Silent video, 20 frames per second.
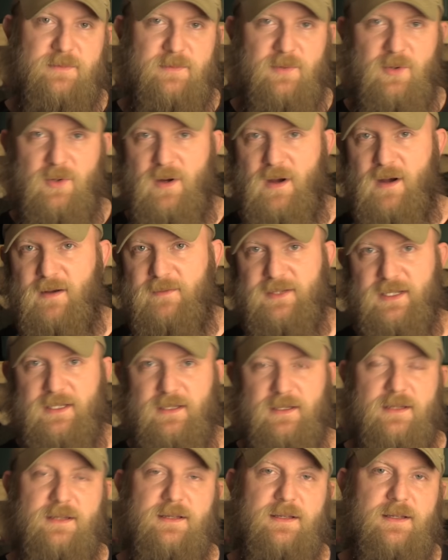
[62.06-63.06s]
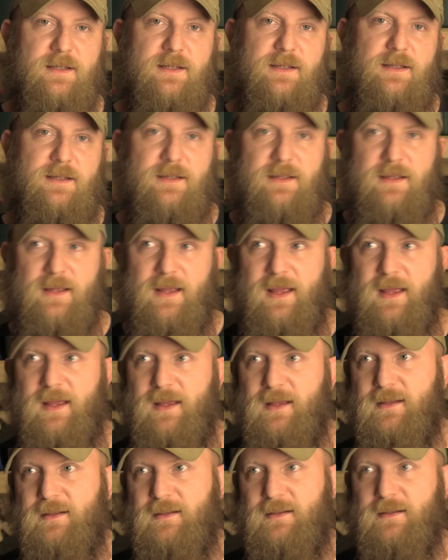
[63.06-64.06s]
more often
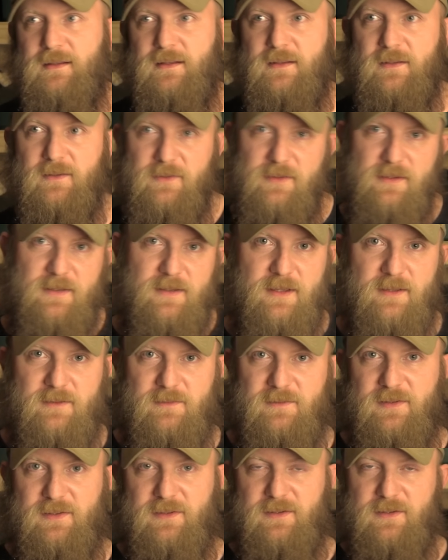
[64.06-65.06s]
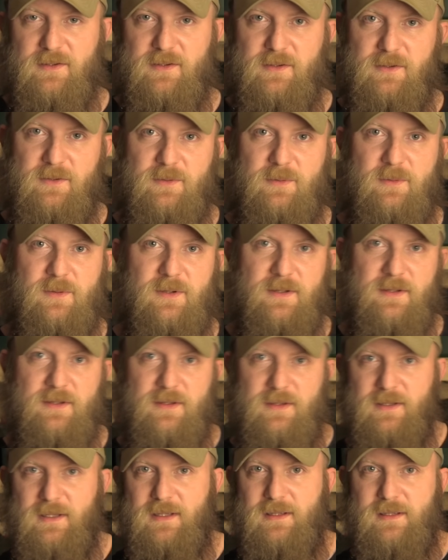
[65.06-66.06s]
and using those to do
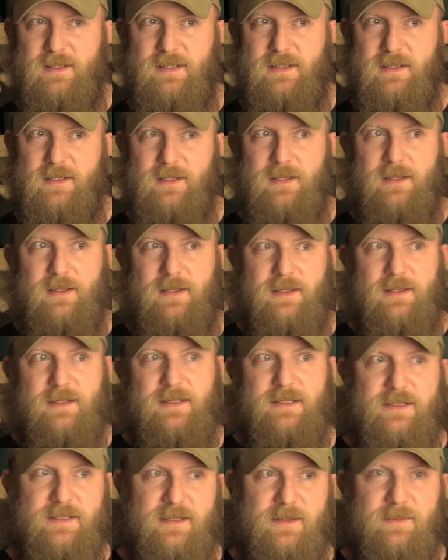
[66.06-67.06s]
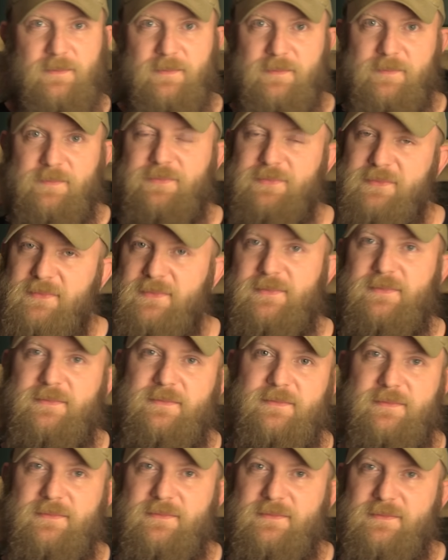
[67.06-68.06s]
some
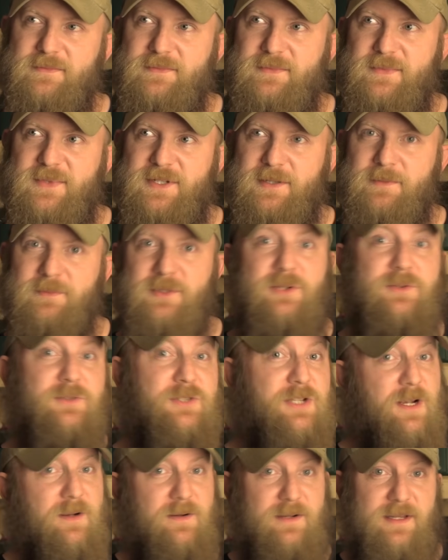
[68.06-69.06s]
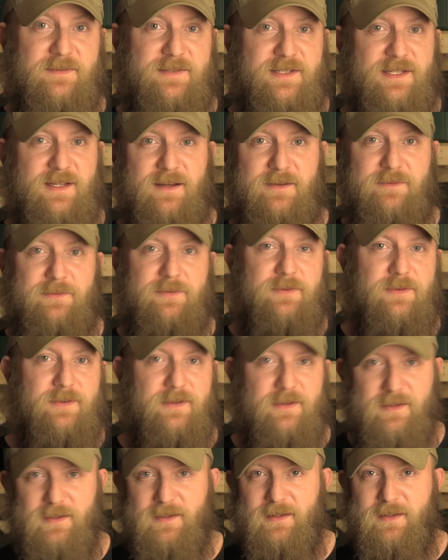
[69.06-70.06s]
new charity stuff
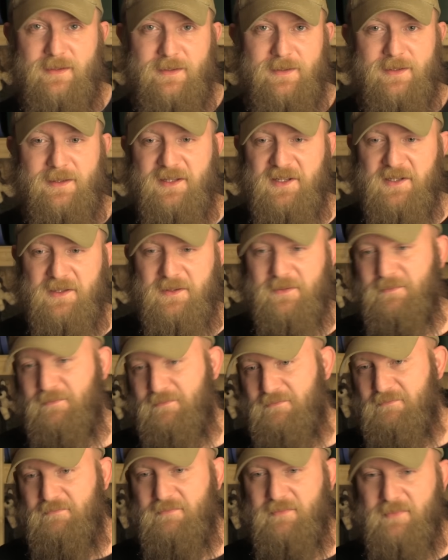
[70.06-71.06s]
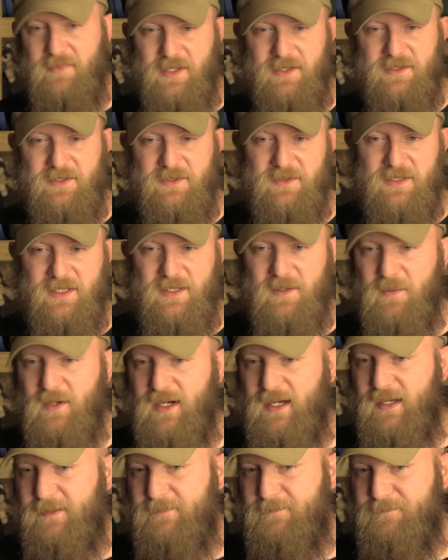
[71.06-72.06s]
in a unique
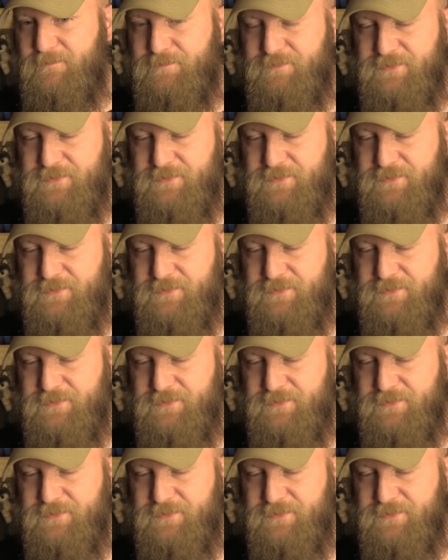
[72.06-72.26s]
way.